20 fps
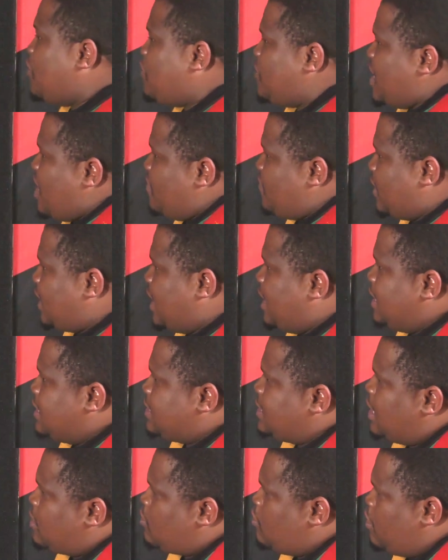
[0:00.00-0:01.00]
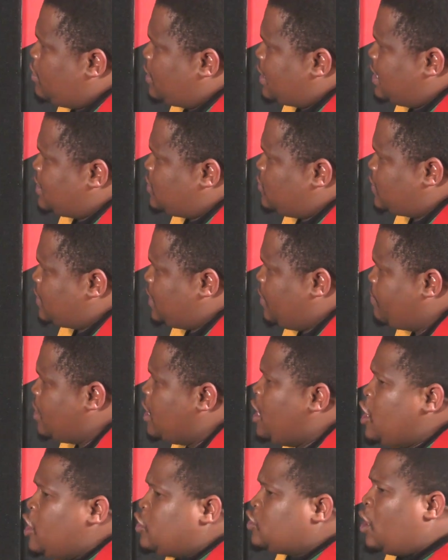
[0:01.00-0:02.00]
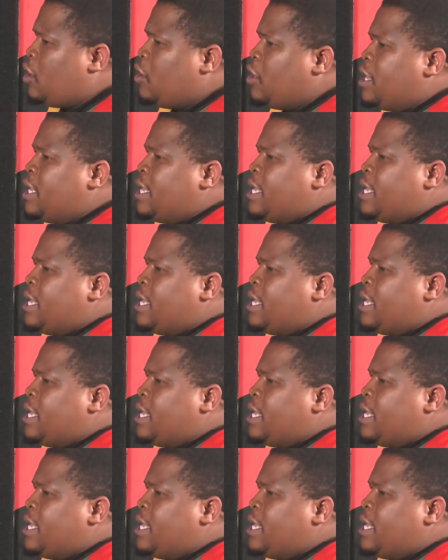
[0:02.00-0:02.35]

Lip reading: of the African National Congress. You see? So